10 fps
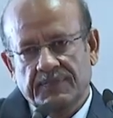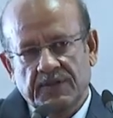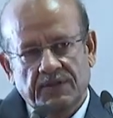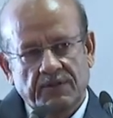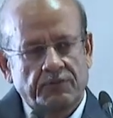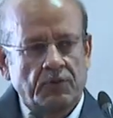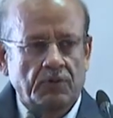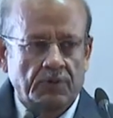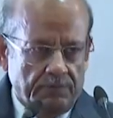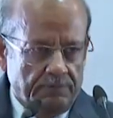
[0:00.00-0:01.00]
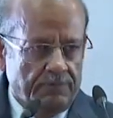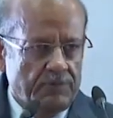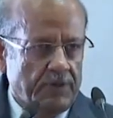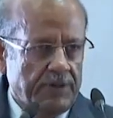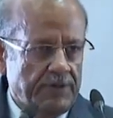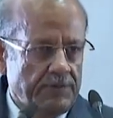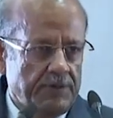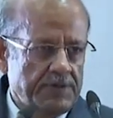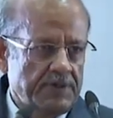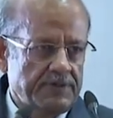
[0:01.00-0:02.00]
If you go join the
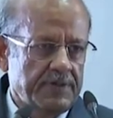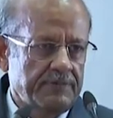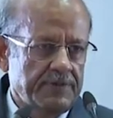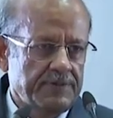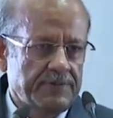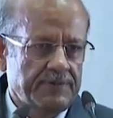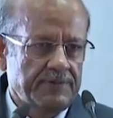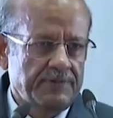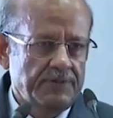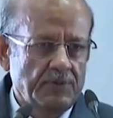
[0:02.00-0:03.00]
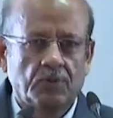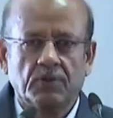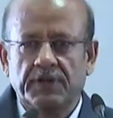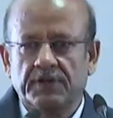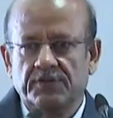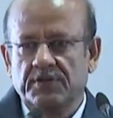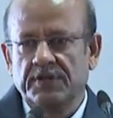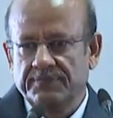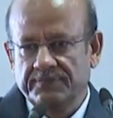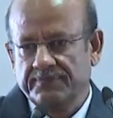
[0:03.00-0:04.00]
judicial service, you go in
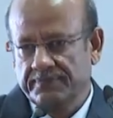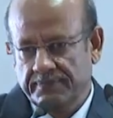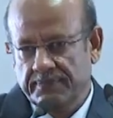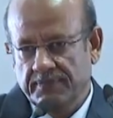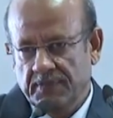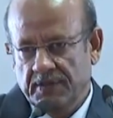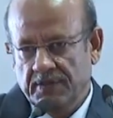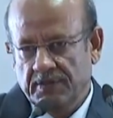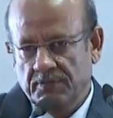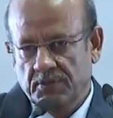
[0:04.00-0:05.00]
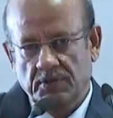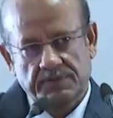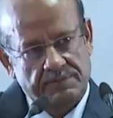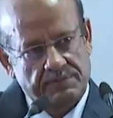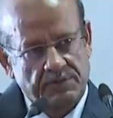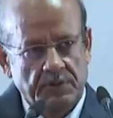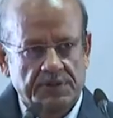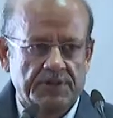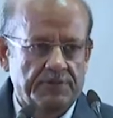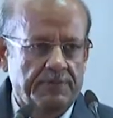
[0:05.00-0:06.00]
history, because your
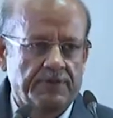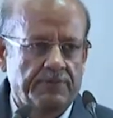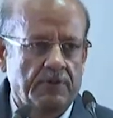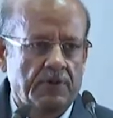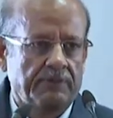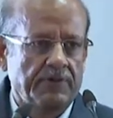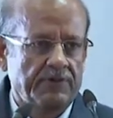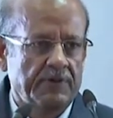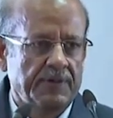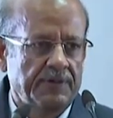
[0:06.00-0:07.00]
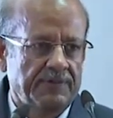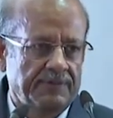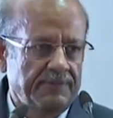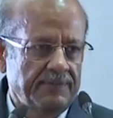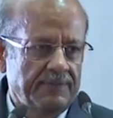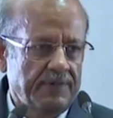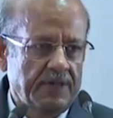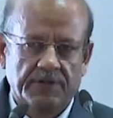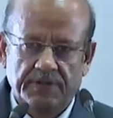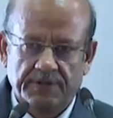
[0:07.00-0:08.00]
judgments will always remain,
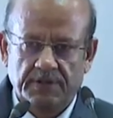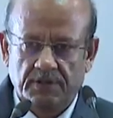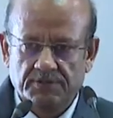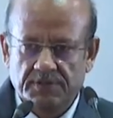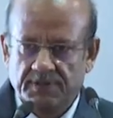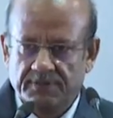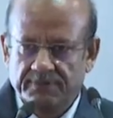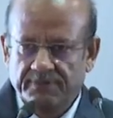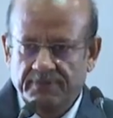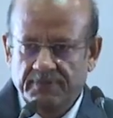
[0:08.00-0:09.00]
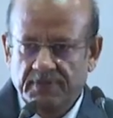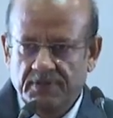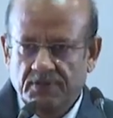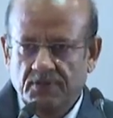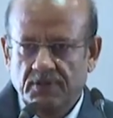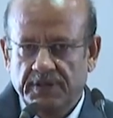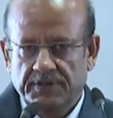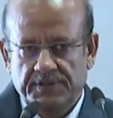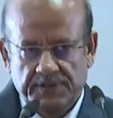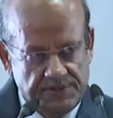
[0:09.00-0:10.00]
either as a counsel or as
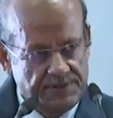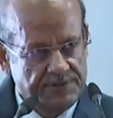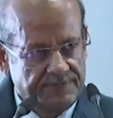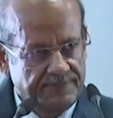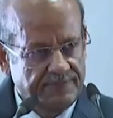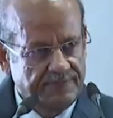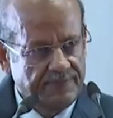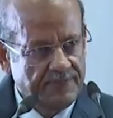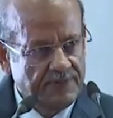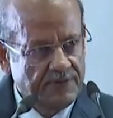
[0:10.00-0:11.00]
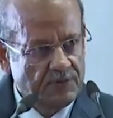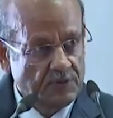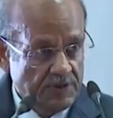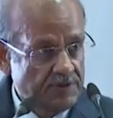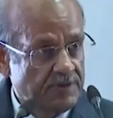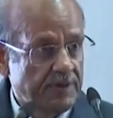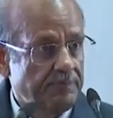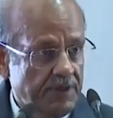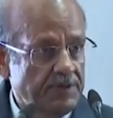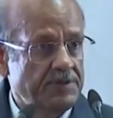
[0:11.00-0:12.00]
a judge. So this is a
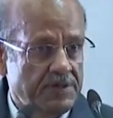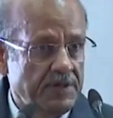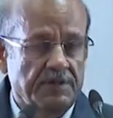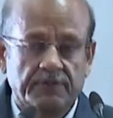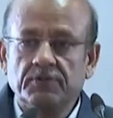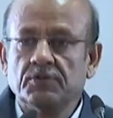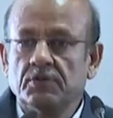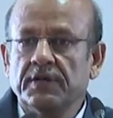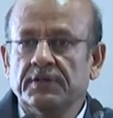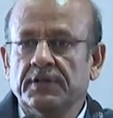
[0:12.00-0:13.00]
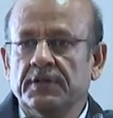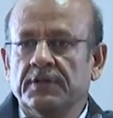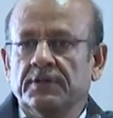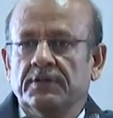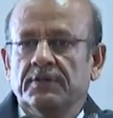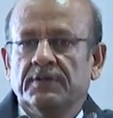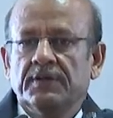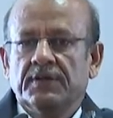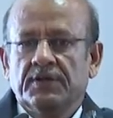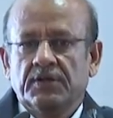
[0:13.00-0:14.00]
big change if you join the
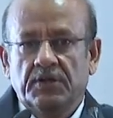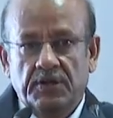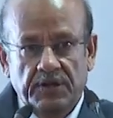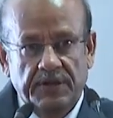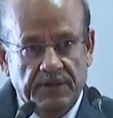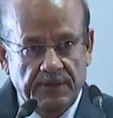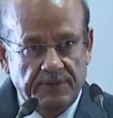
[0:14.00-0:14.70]
legal